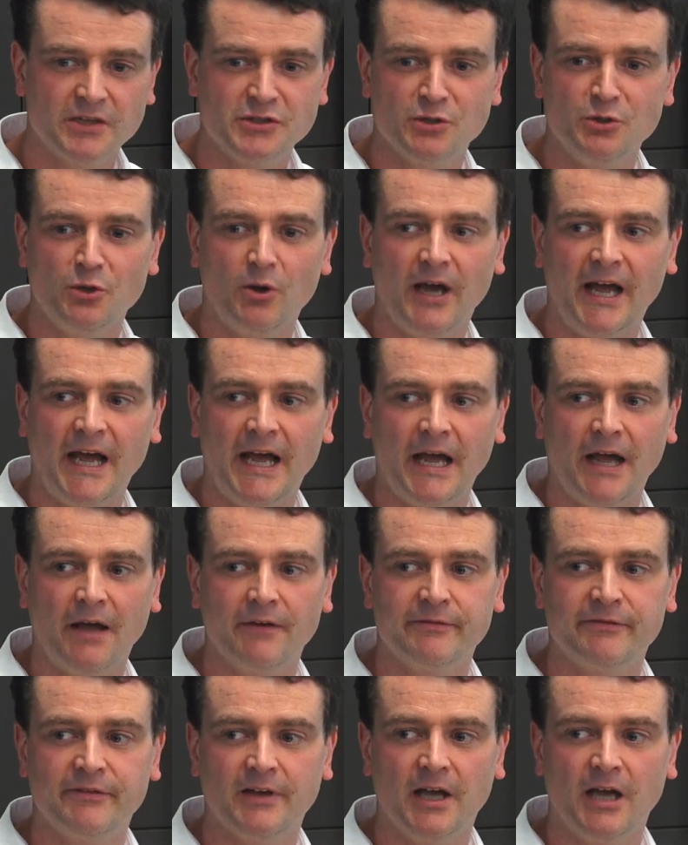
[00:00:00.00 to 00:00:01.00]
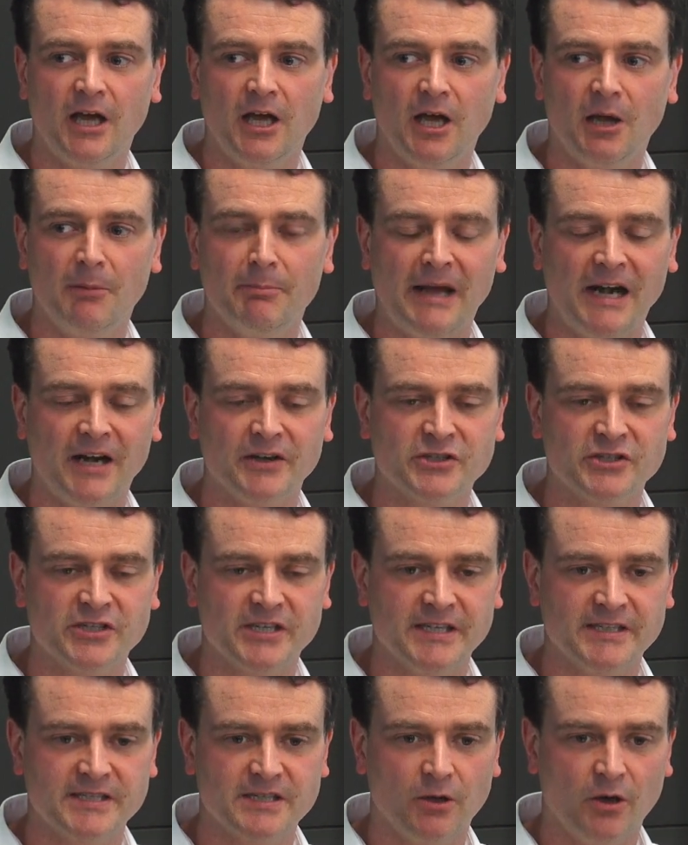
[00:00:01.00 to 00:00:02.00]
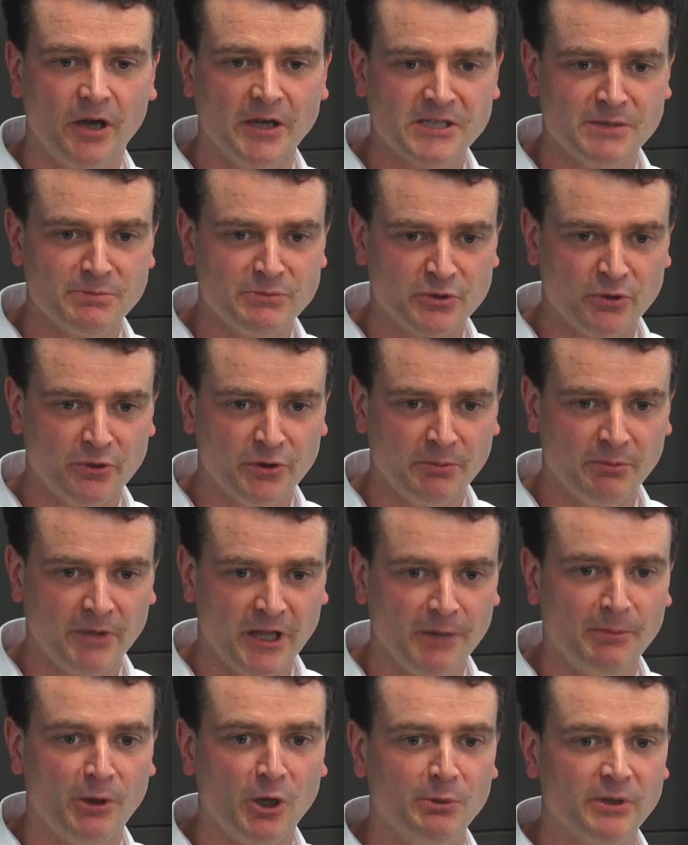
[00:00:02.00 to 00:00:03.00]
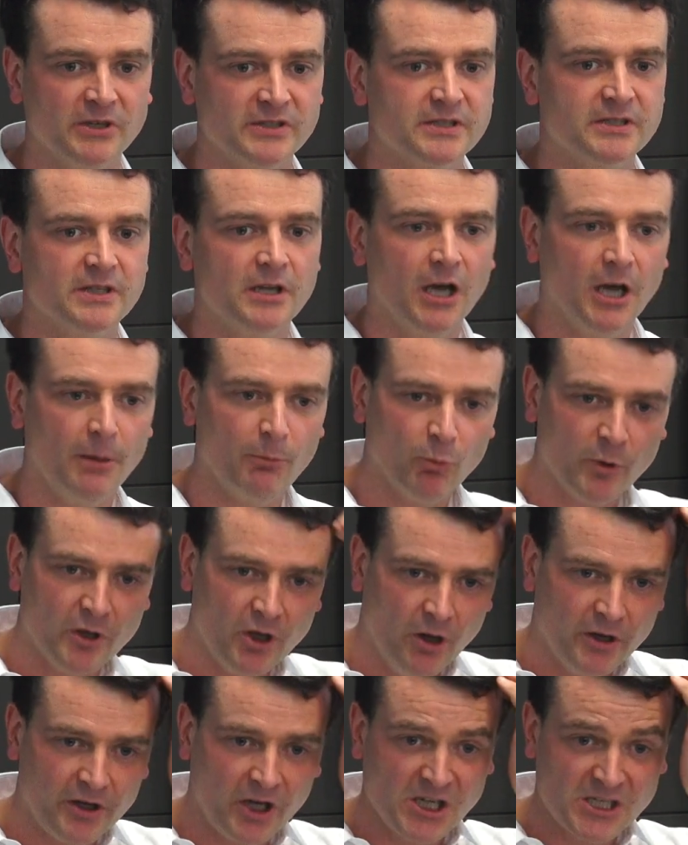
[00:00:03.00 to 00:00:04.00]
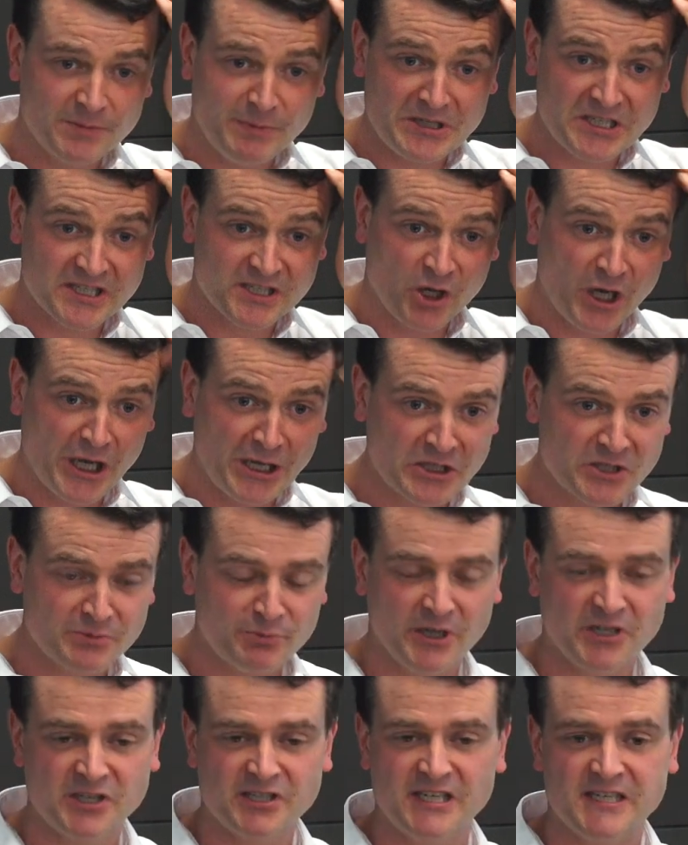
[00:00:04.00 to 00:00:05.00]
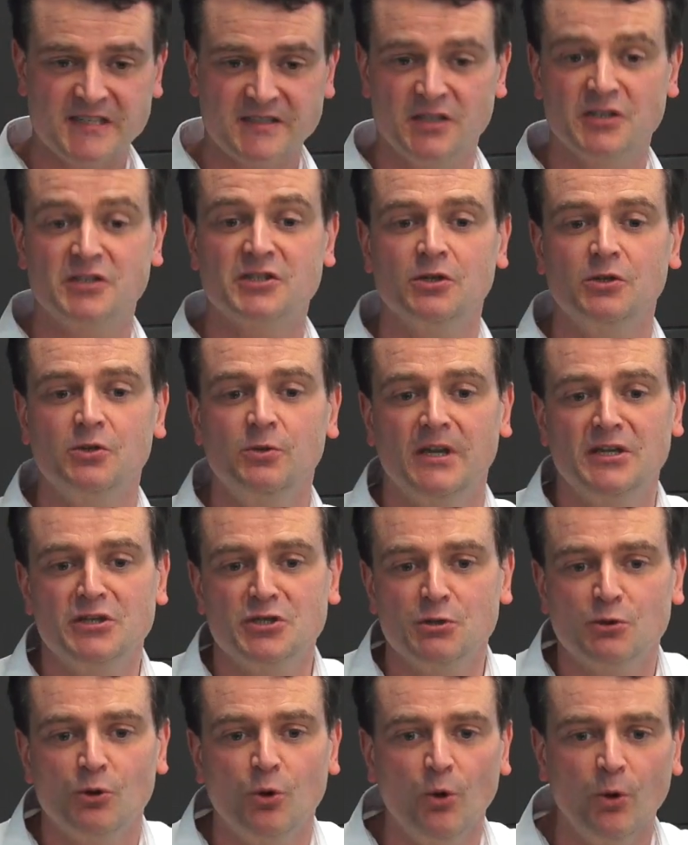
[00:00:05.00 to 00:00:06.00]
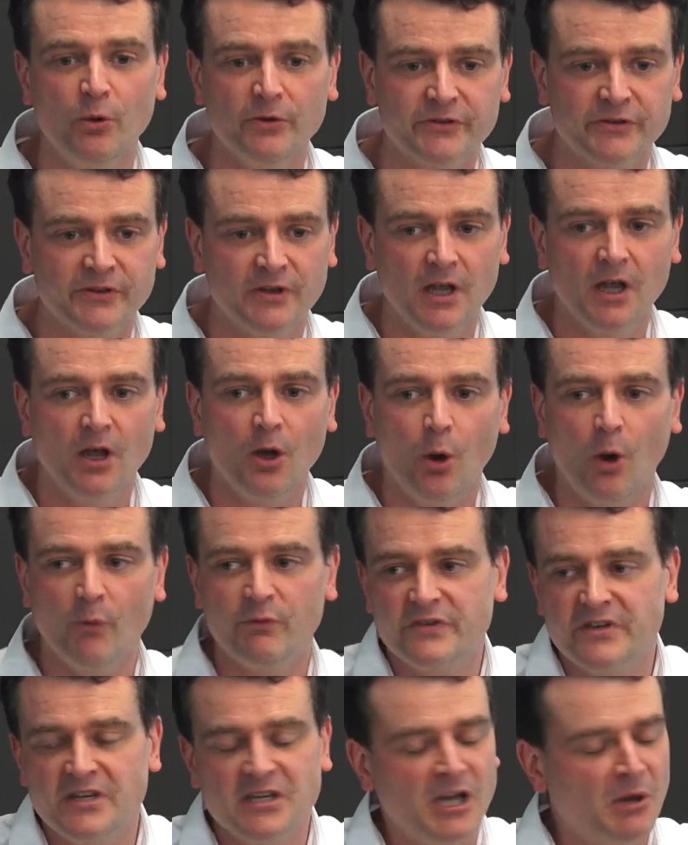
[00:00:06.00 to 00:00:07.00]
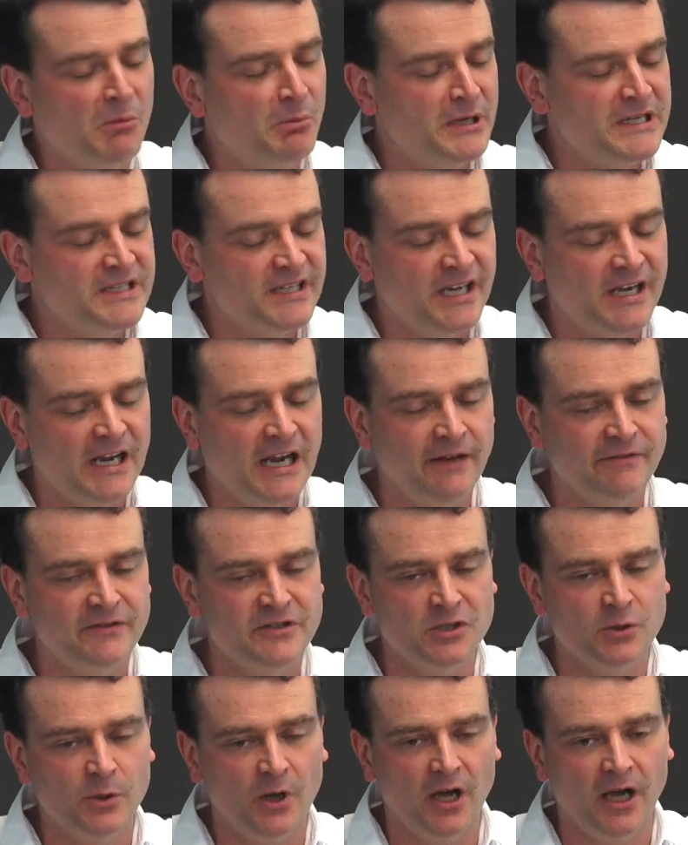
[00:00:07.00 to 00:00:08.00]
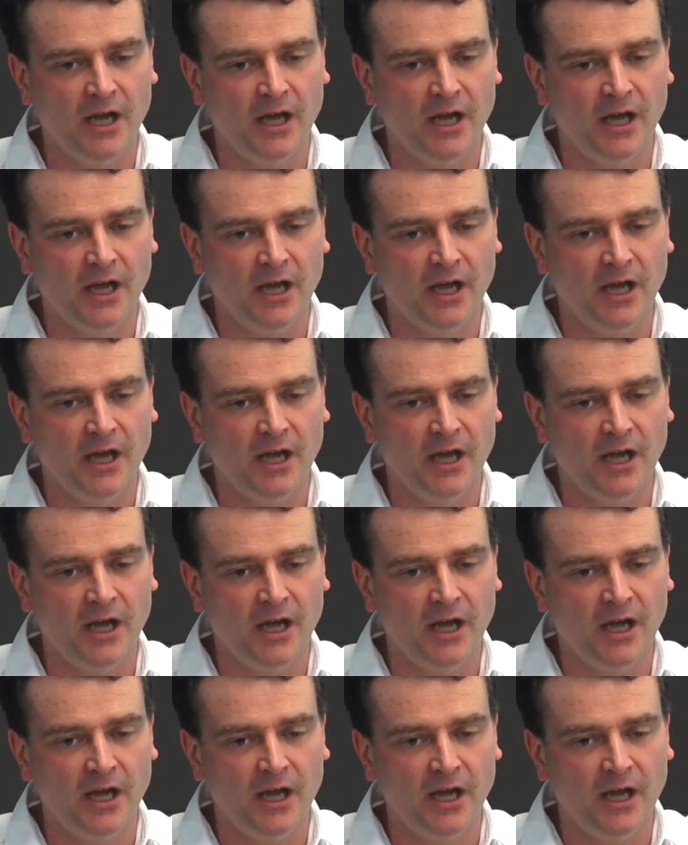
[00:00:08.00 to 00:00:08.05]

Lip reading: do not have balance sheet items on them at the moment. We are going to be designing spreadsheets that do in due course. Obviously, companies are going to have to do